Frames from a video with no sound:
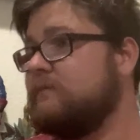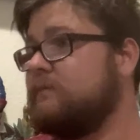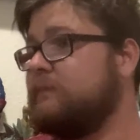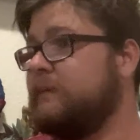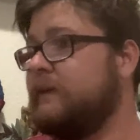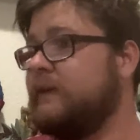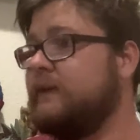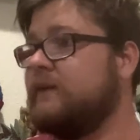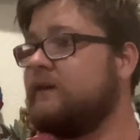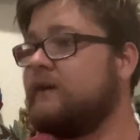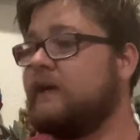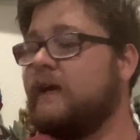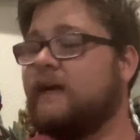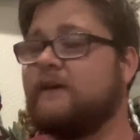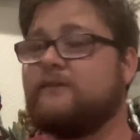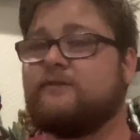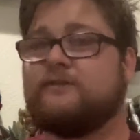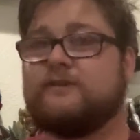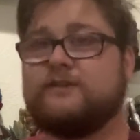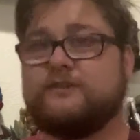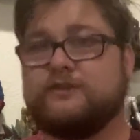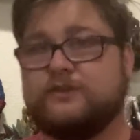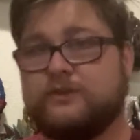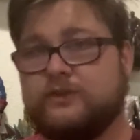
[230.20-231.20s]
Peter
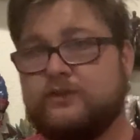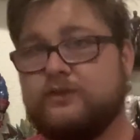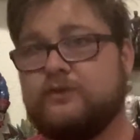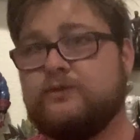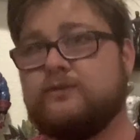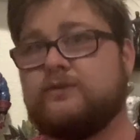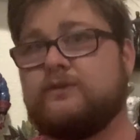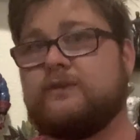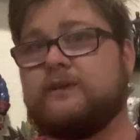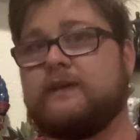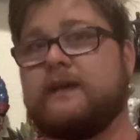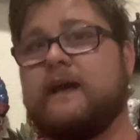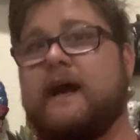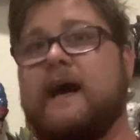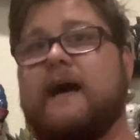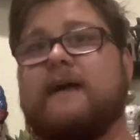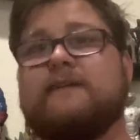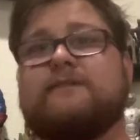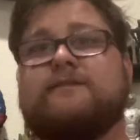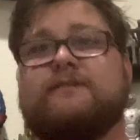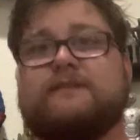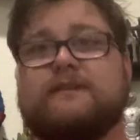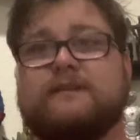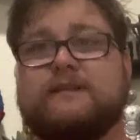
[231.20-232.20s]
has to choose to
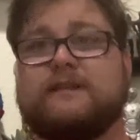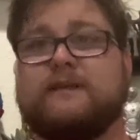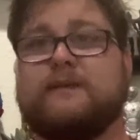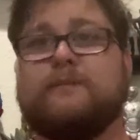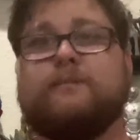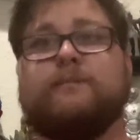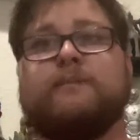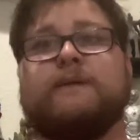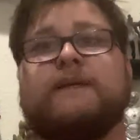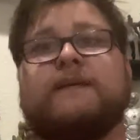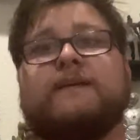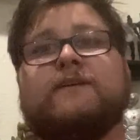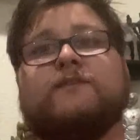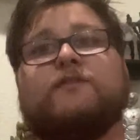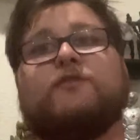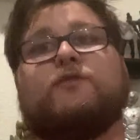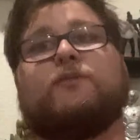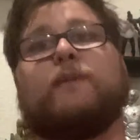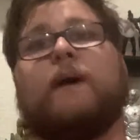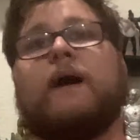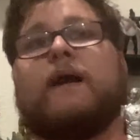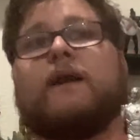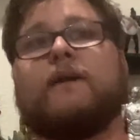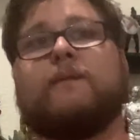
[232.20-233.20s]
constantly be
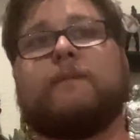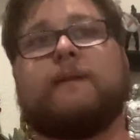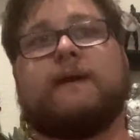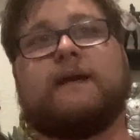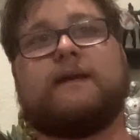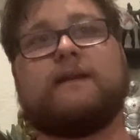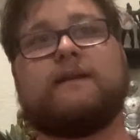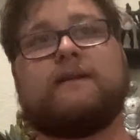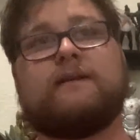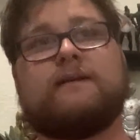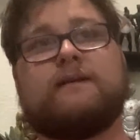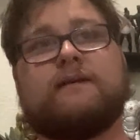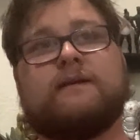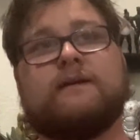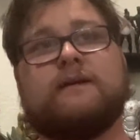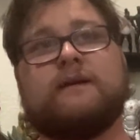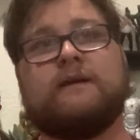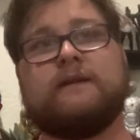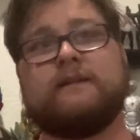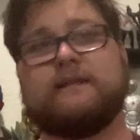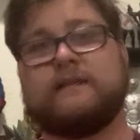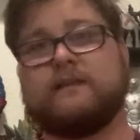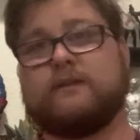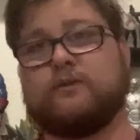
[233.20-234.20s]
Spider-Man.
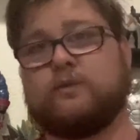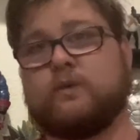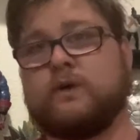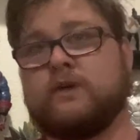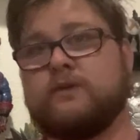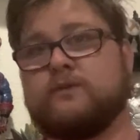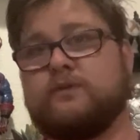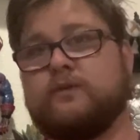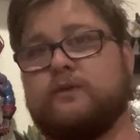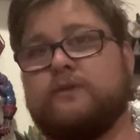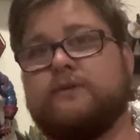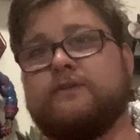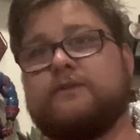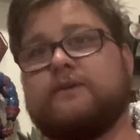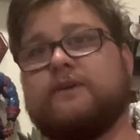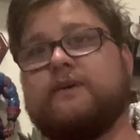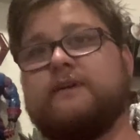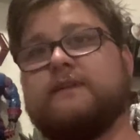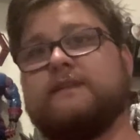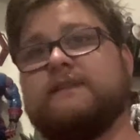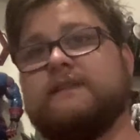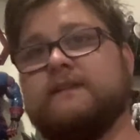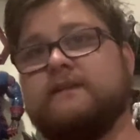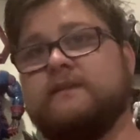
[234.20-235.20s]
That the world's always
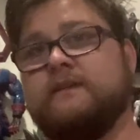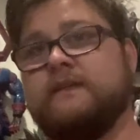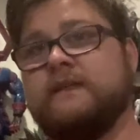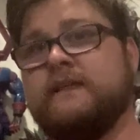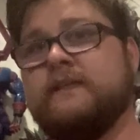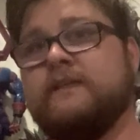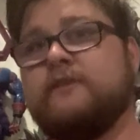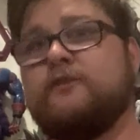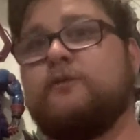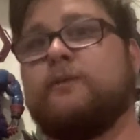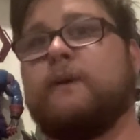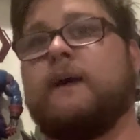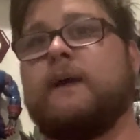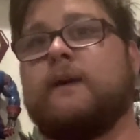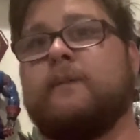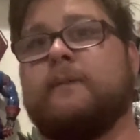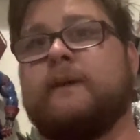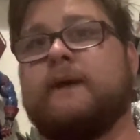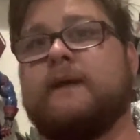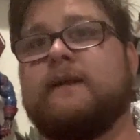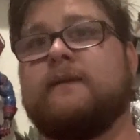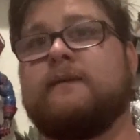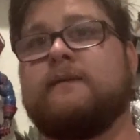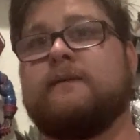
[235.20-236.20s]
going to need
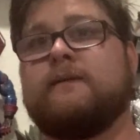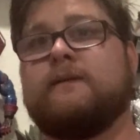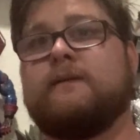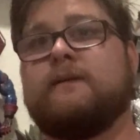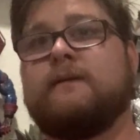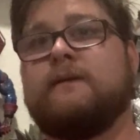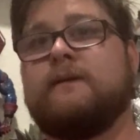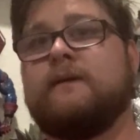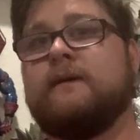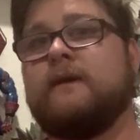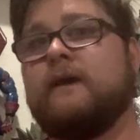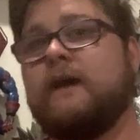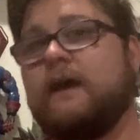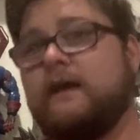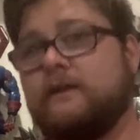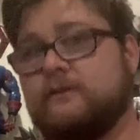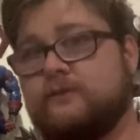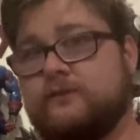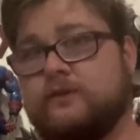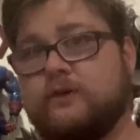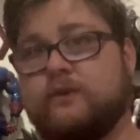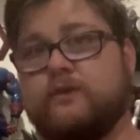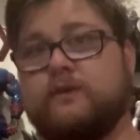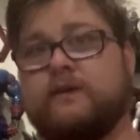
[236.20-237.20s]
Spider-Man. And
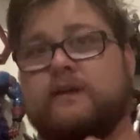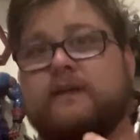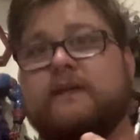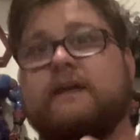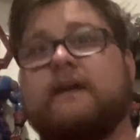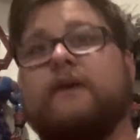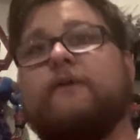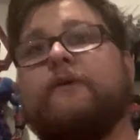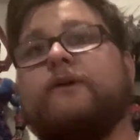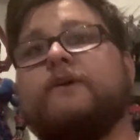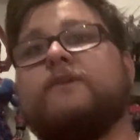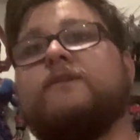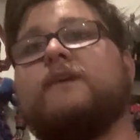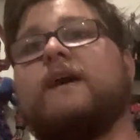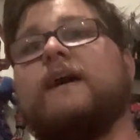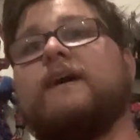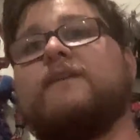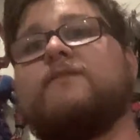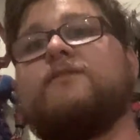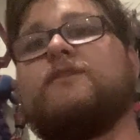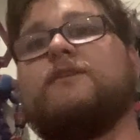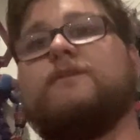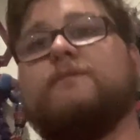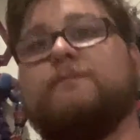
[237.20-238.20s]
so he always
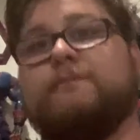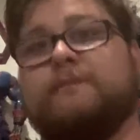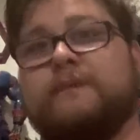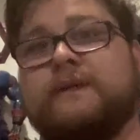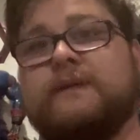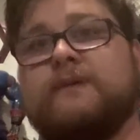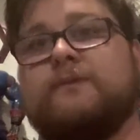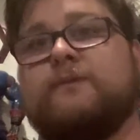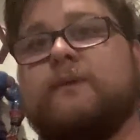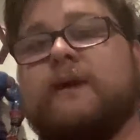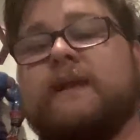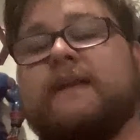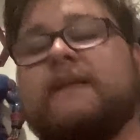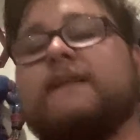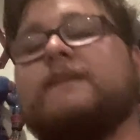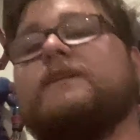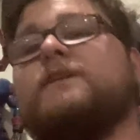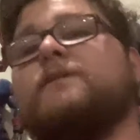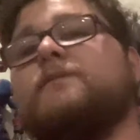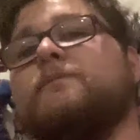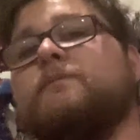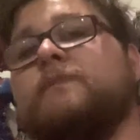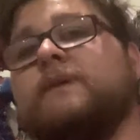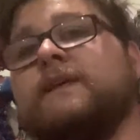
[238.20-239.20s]
has to be ready
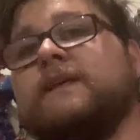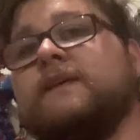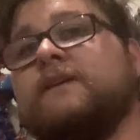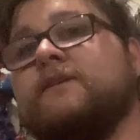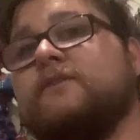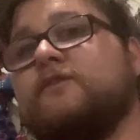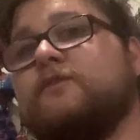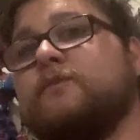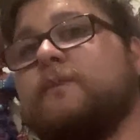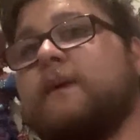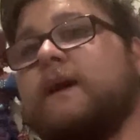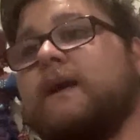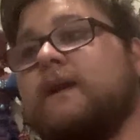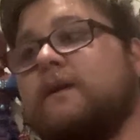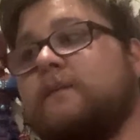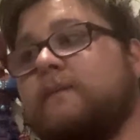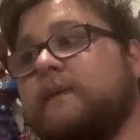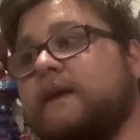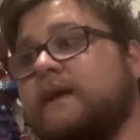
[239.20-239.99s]
to be Spider-Man.